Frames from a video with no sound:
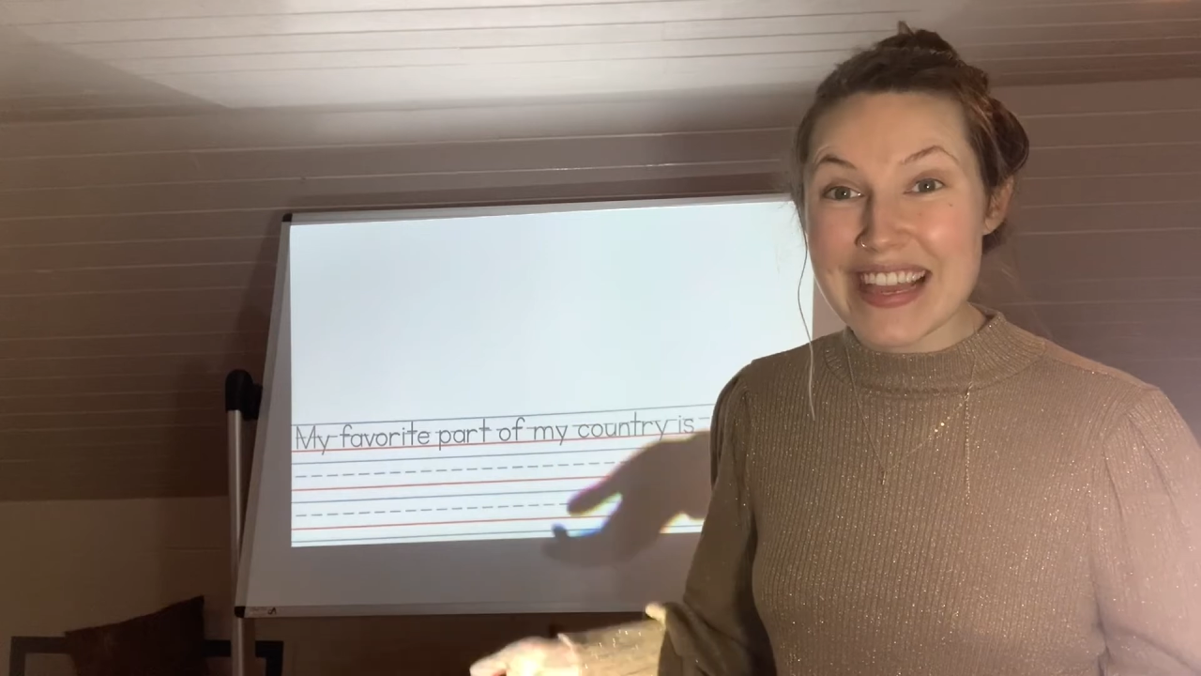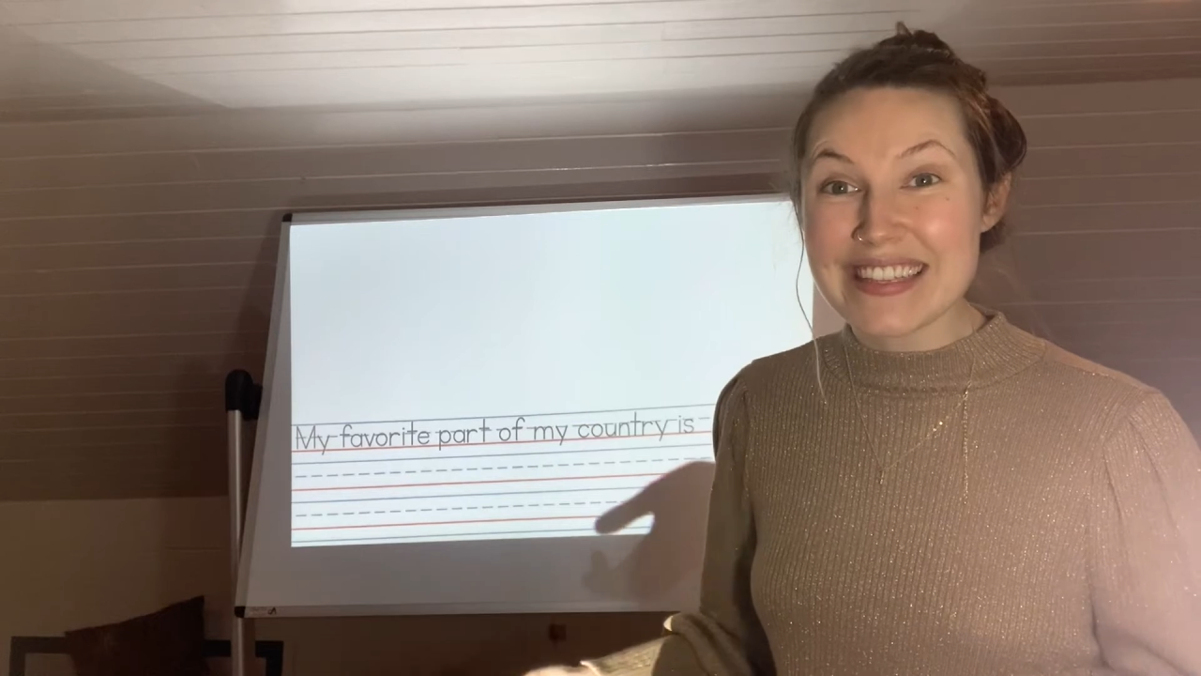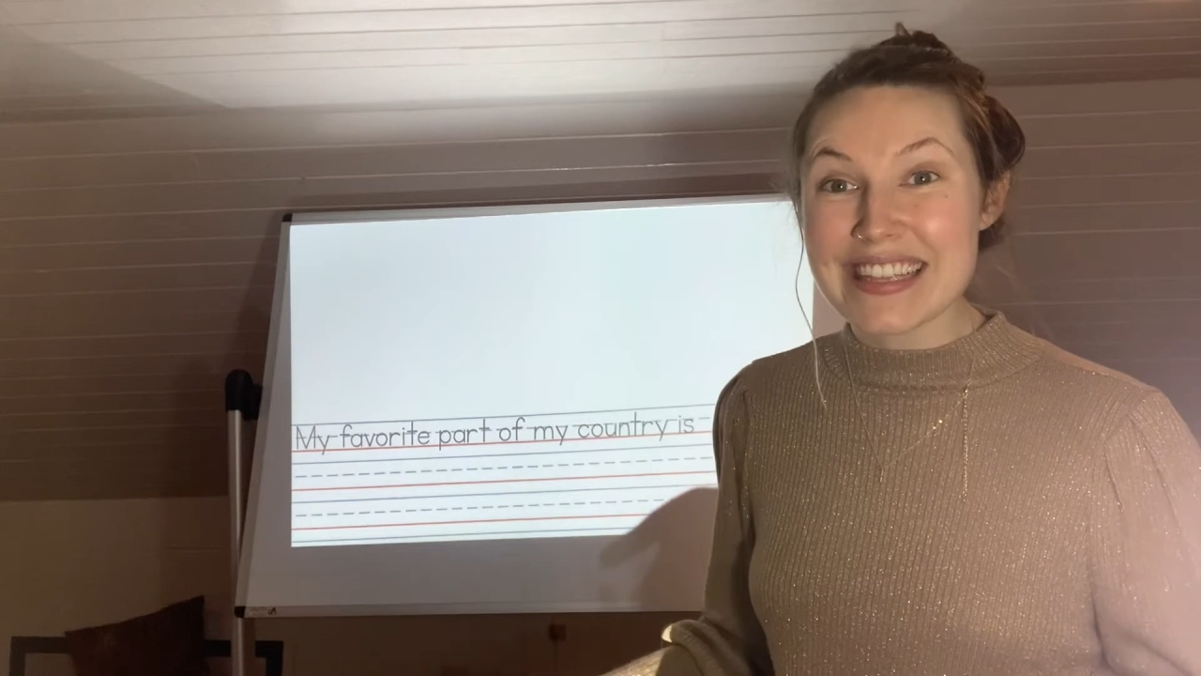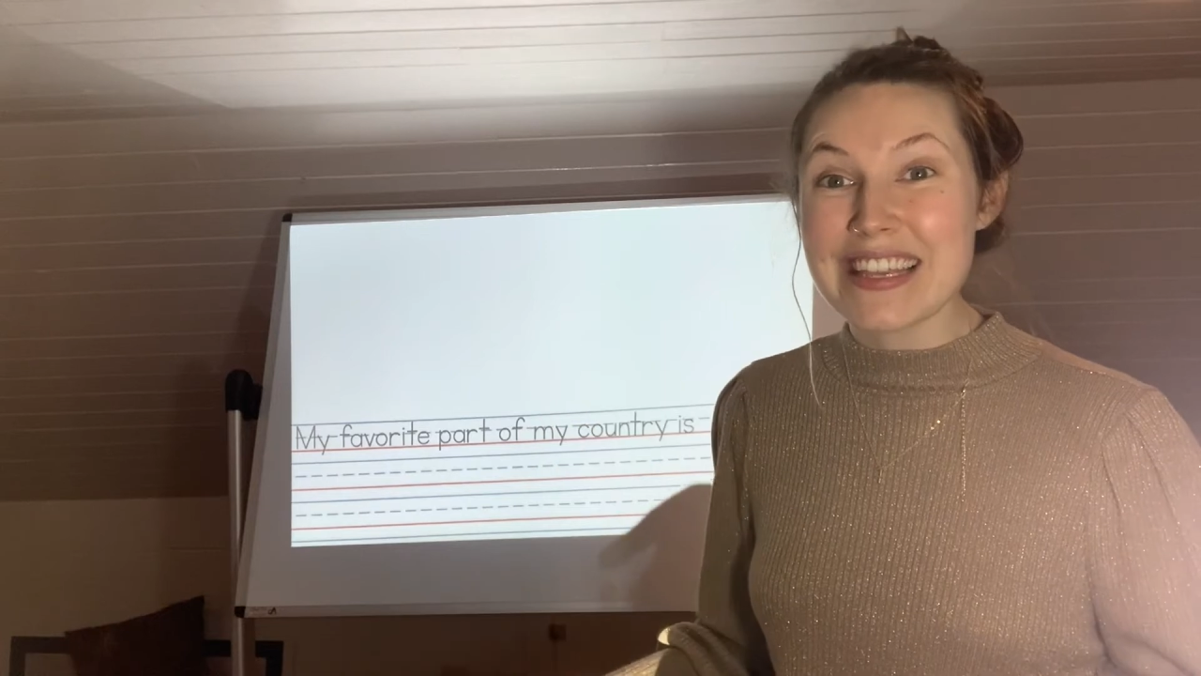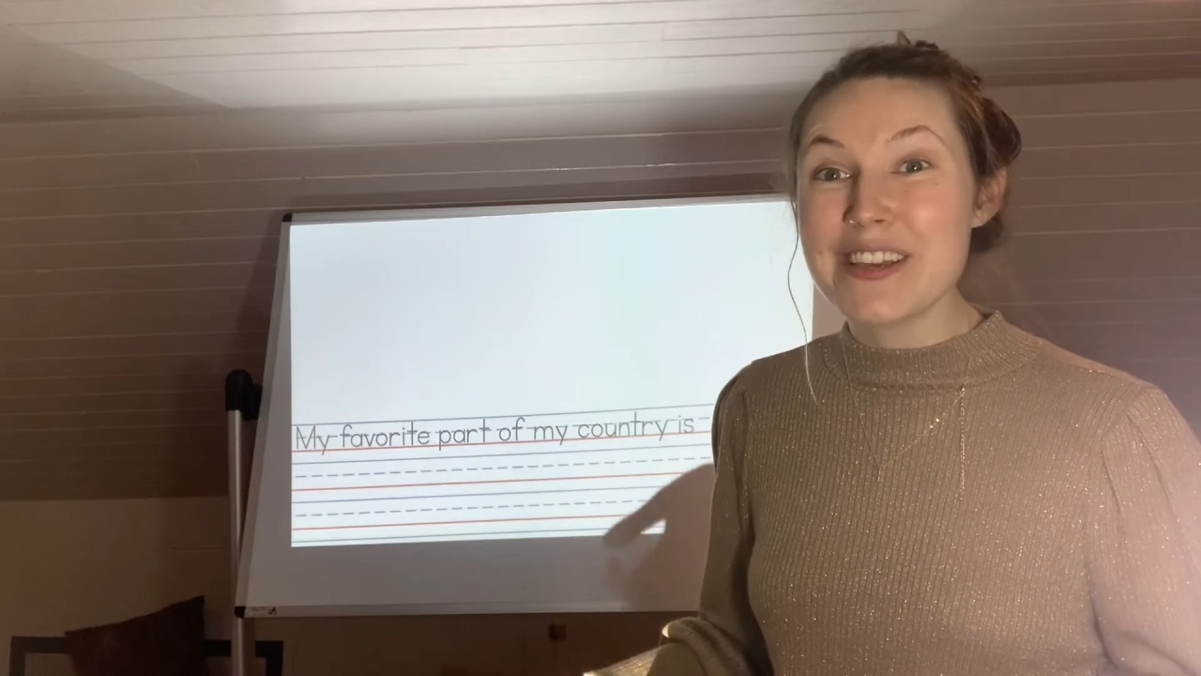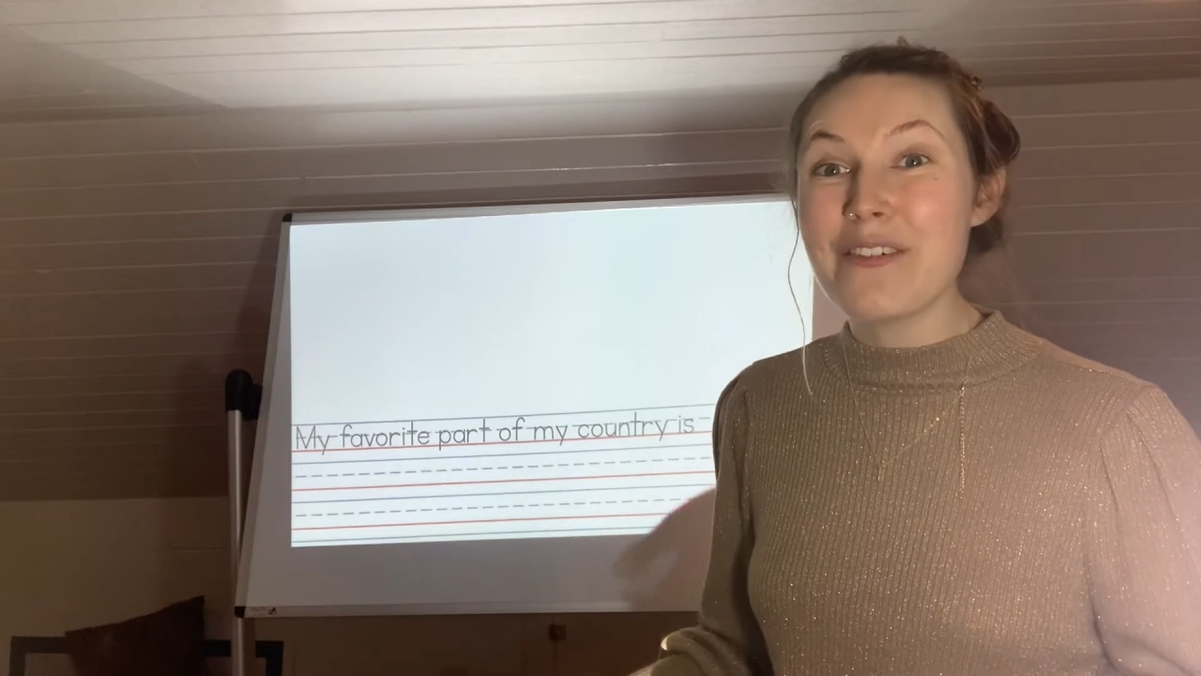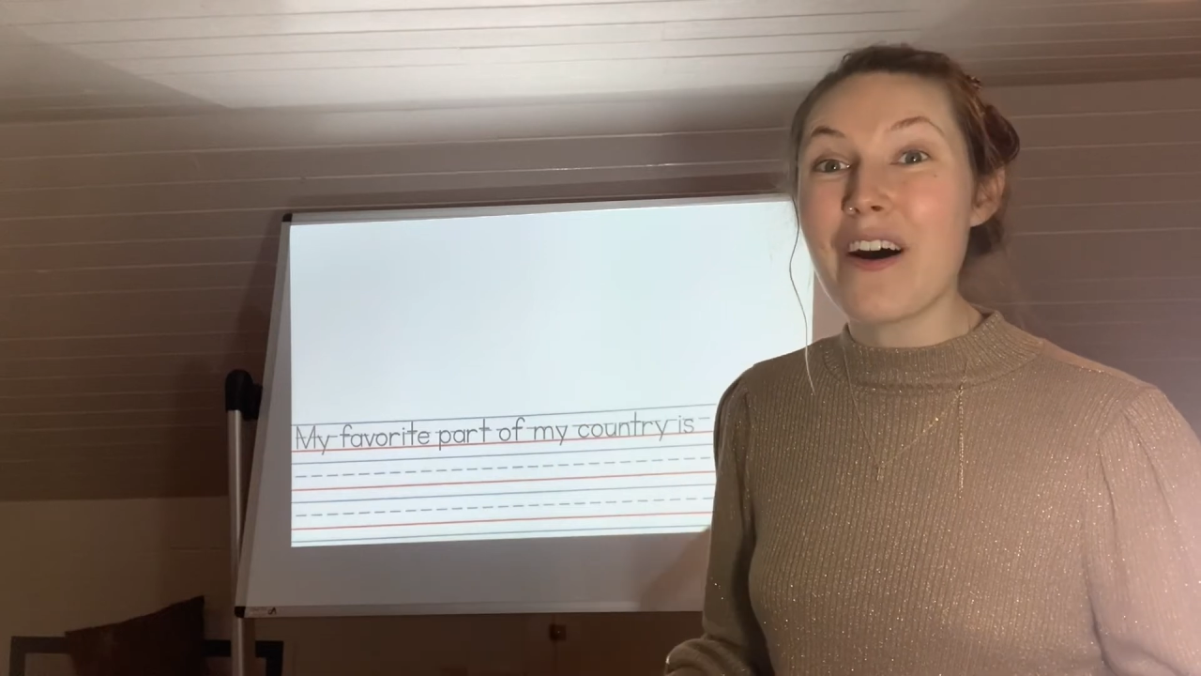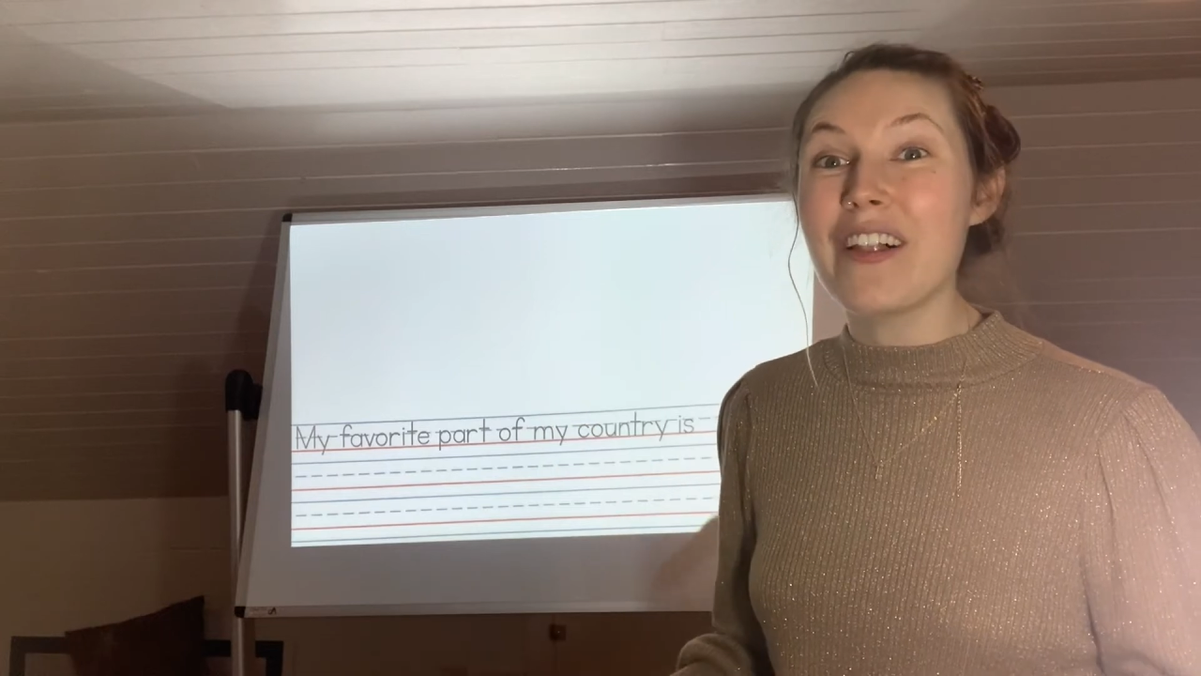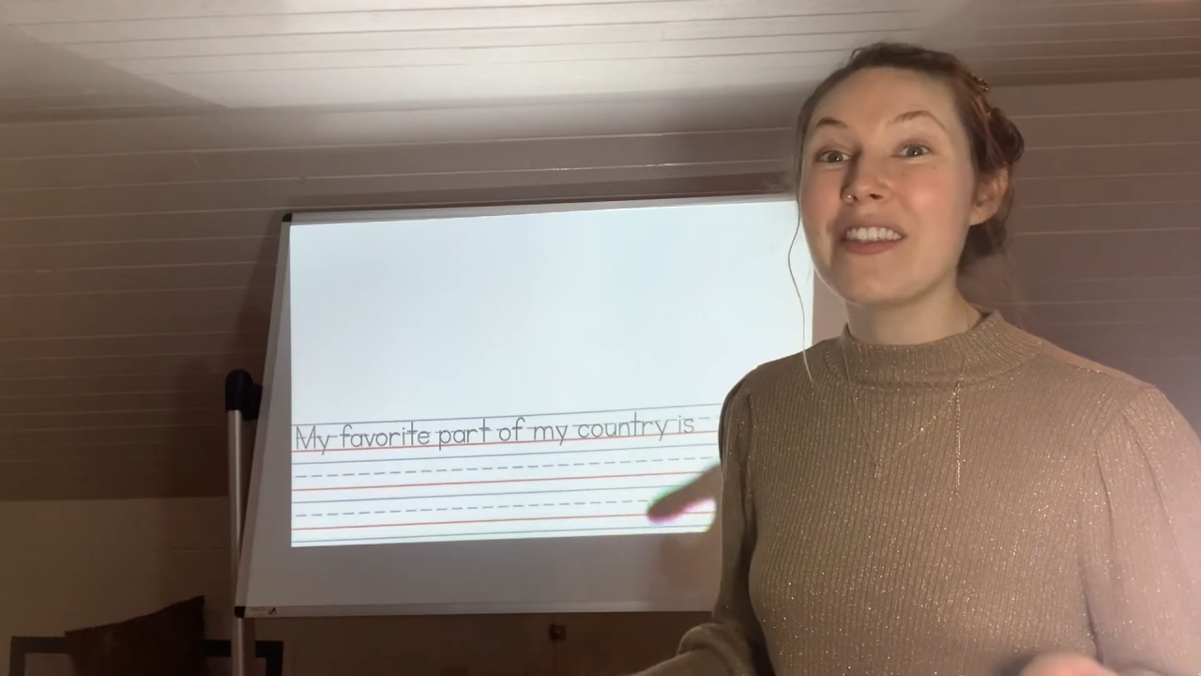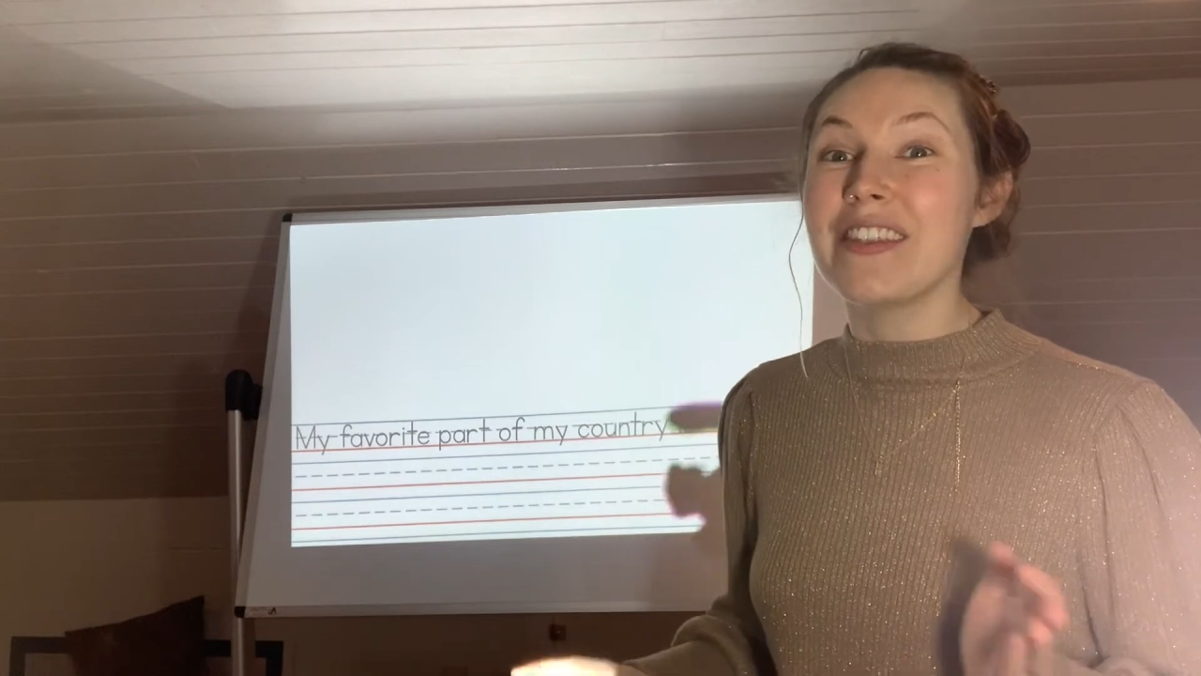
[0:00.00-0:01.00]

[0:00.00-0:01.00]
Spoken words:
that you all